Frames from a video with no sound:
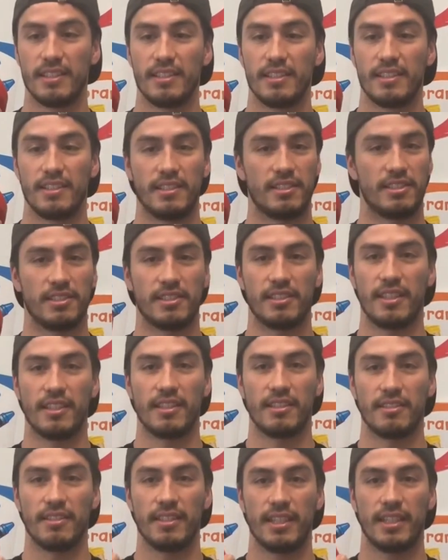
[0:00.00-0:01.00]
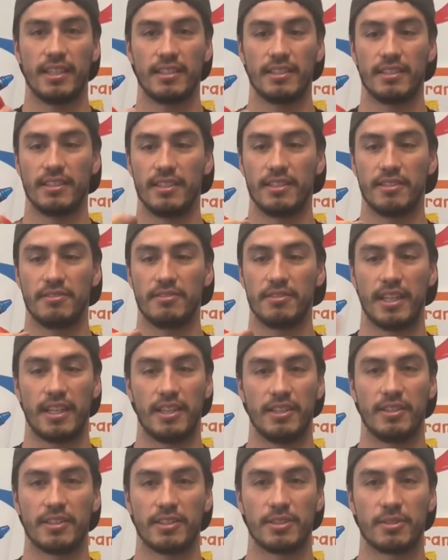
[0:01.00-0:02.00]
It's just another layer, you know, that
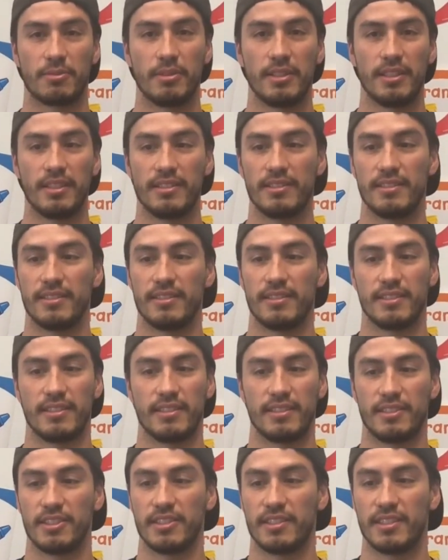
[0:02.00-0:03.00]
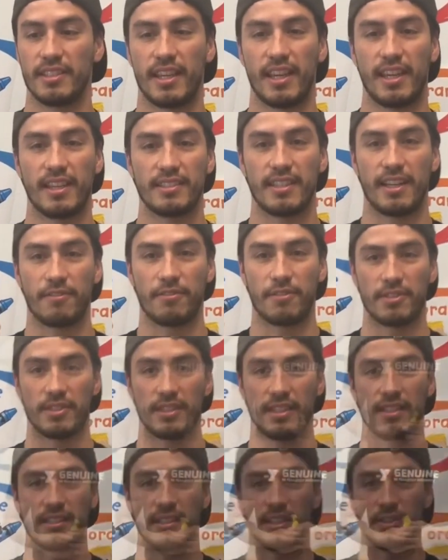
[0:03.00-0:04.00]
you can squeeze just in case that first
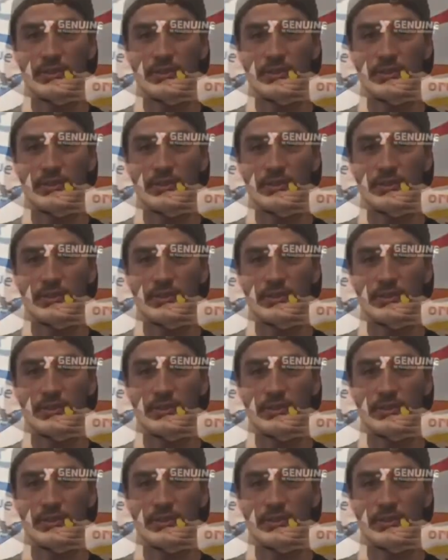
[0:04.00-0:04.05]
layer does